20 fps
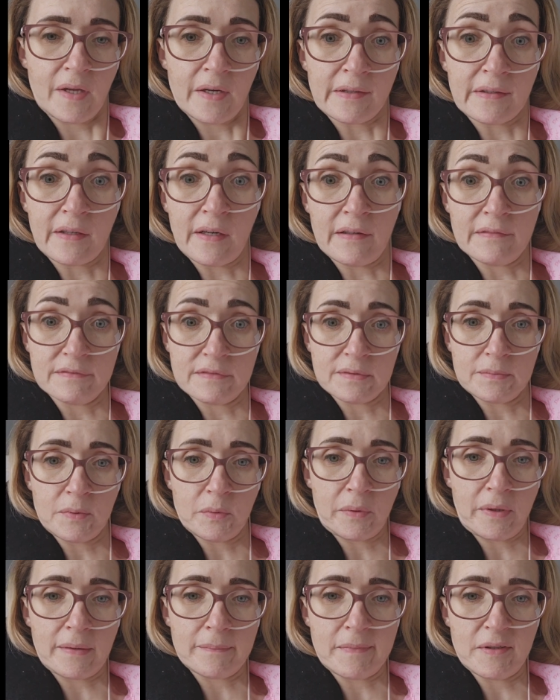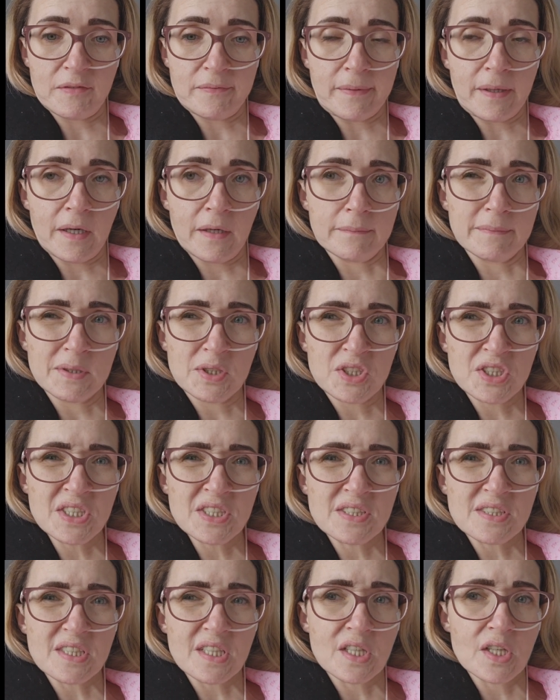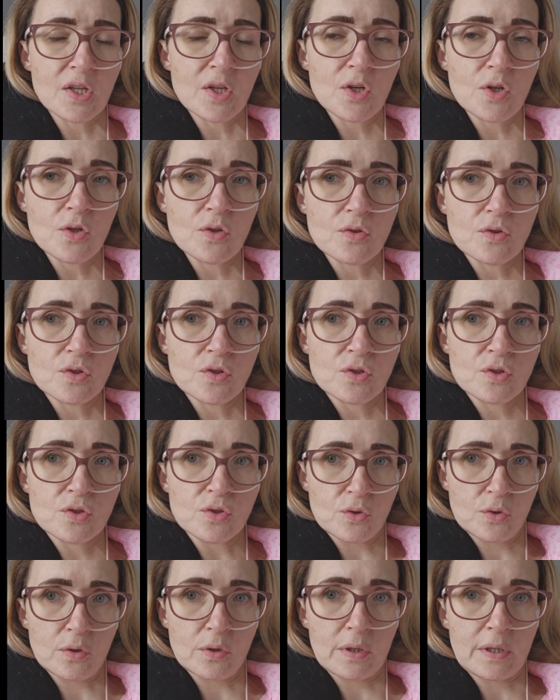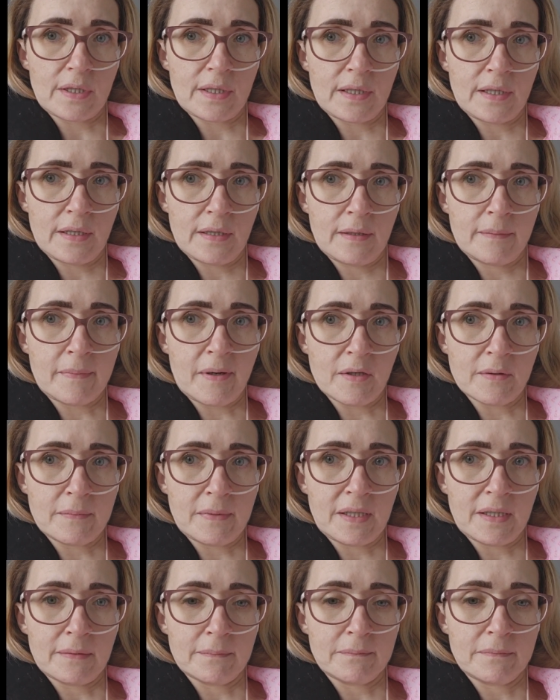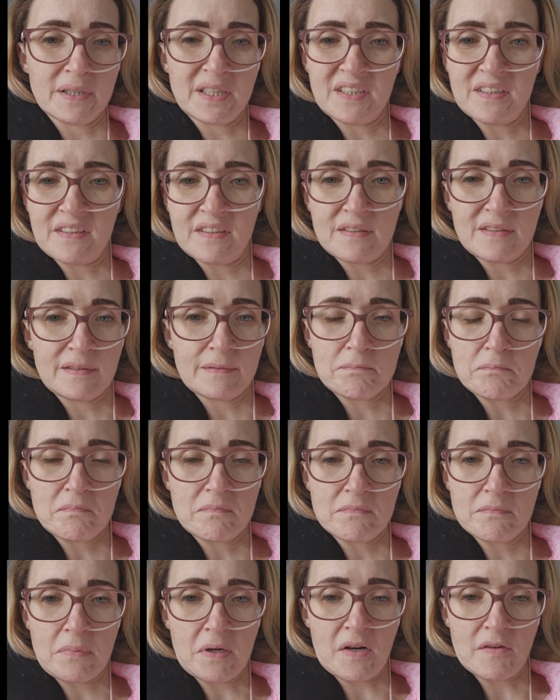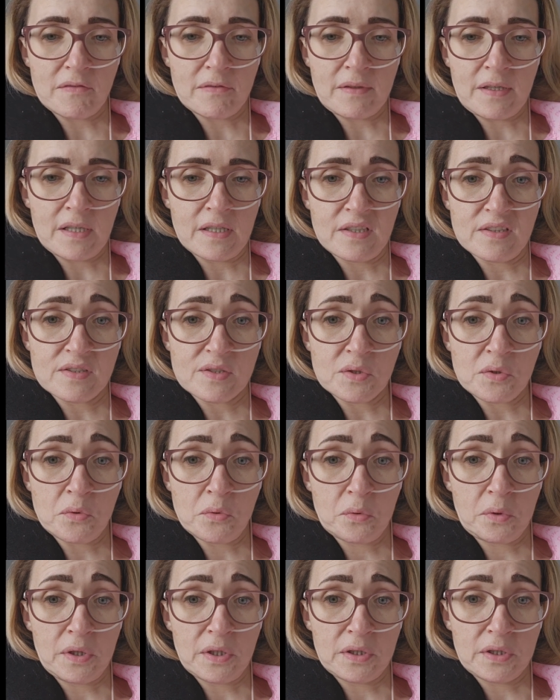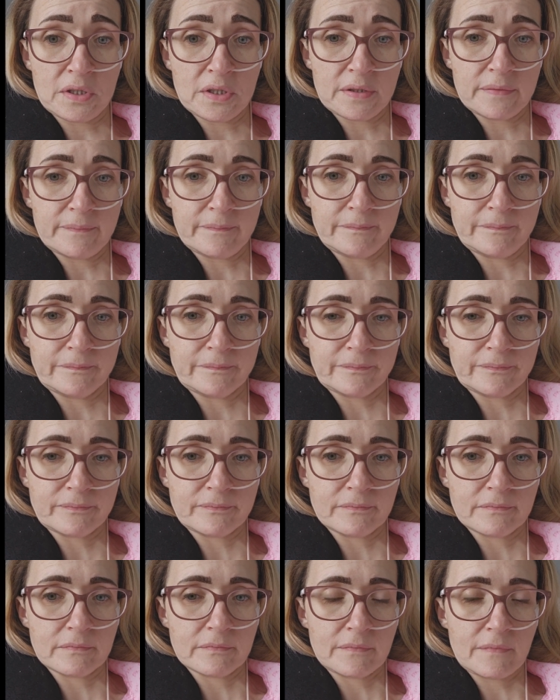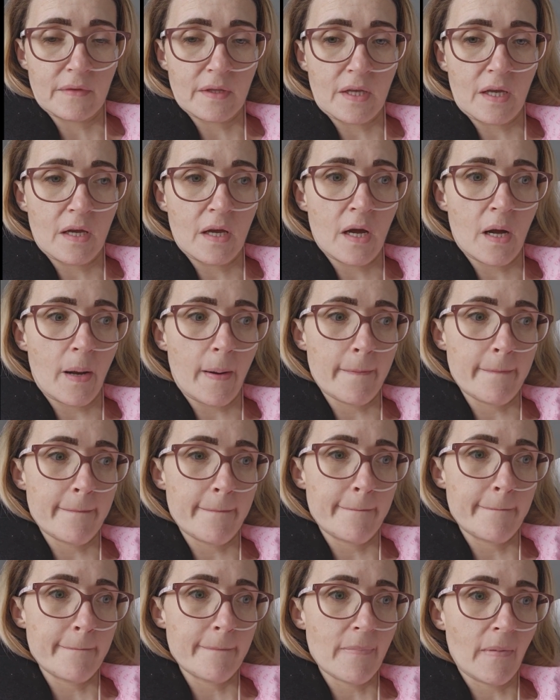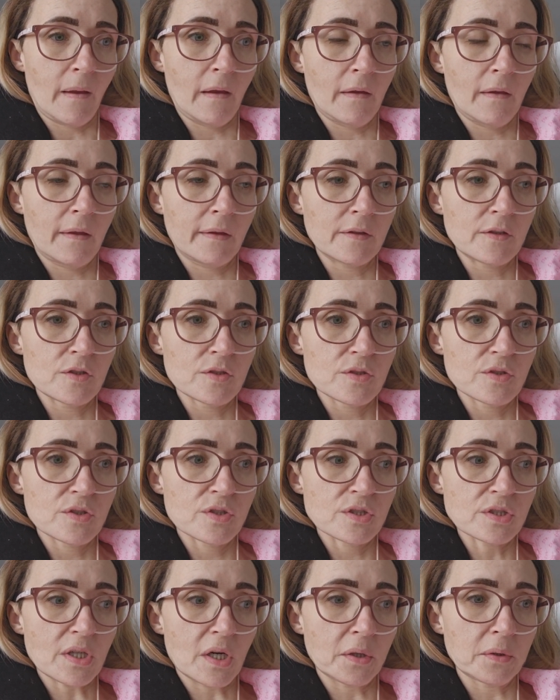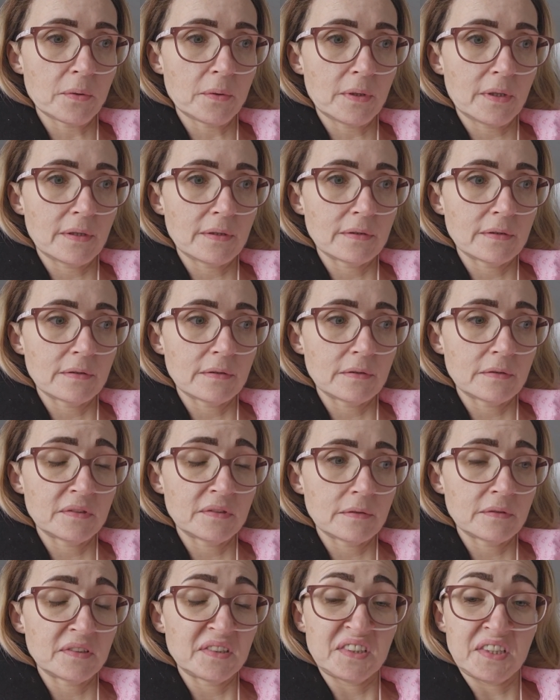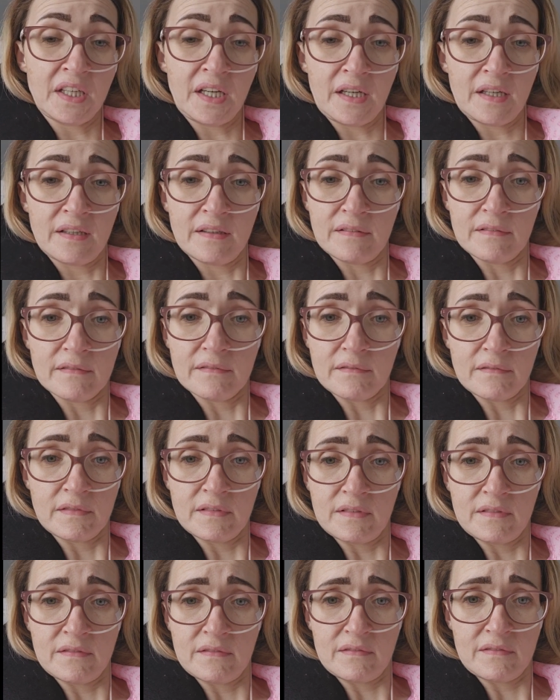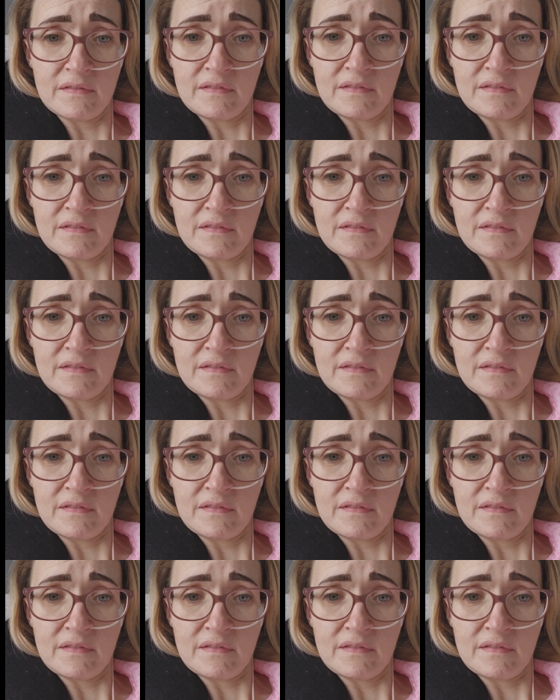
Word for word: uncomfortable when I move my arm. It's just sore at the moment, but apart from that, it's all good. Um, so yeah, um,